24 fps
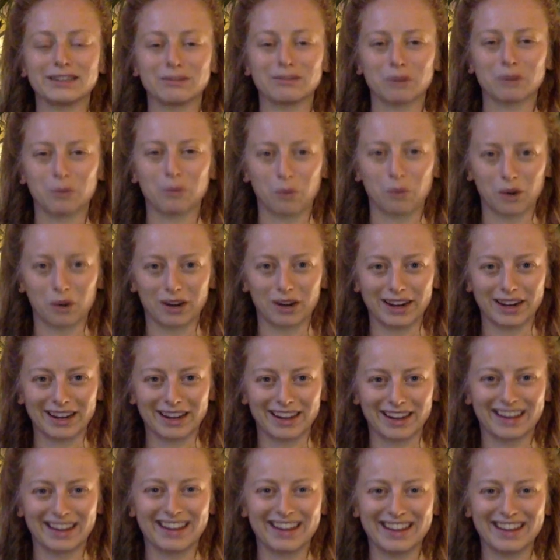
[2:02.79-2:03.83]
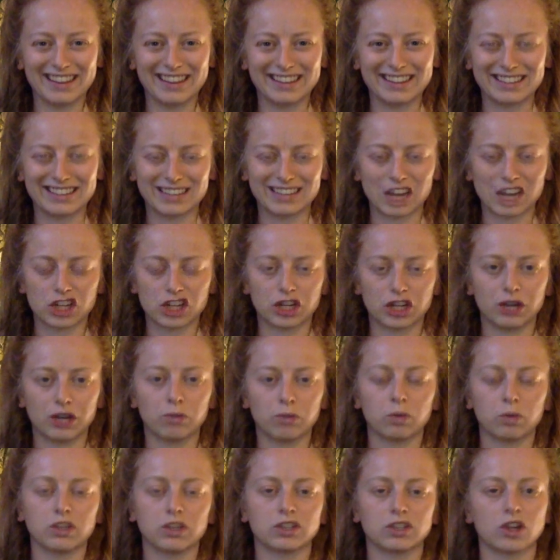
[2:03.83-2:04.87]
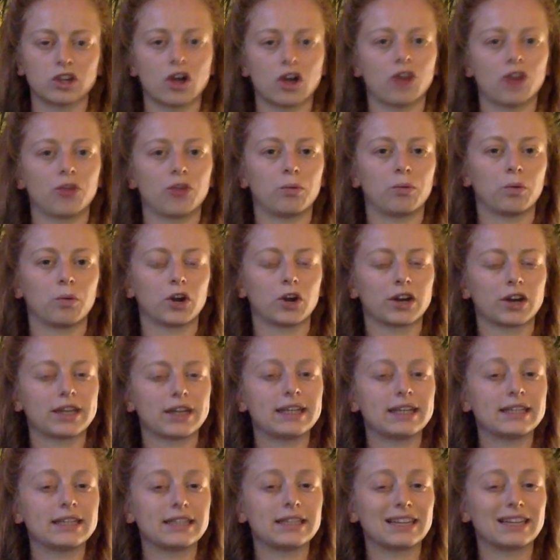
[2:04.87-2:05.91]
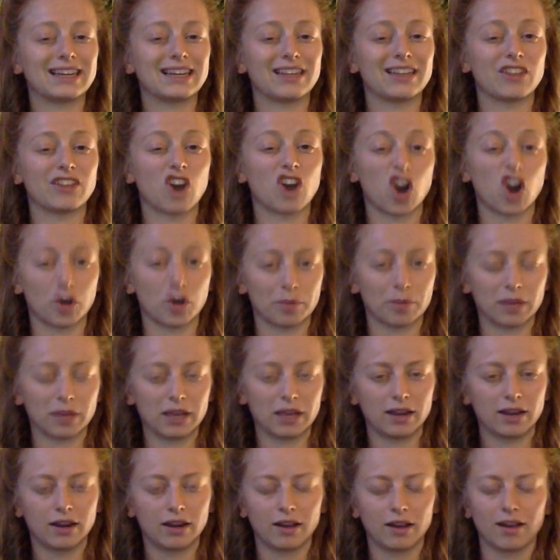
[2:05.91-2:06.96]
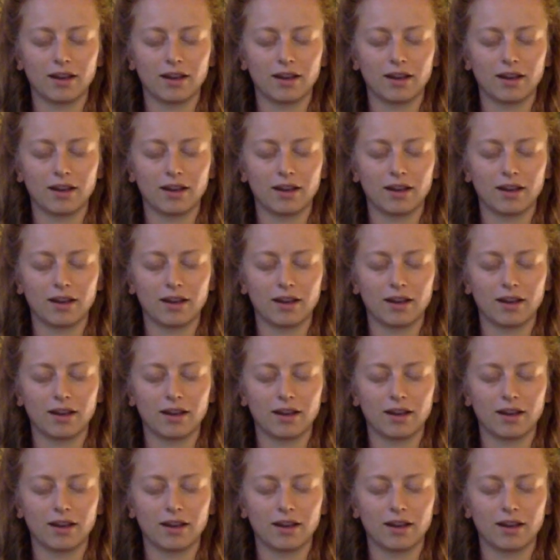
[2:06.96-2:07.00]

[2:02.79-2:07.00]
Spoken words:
rewarding in this session was all the work he did in the armpit.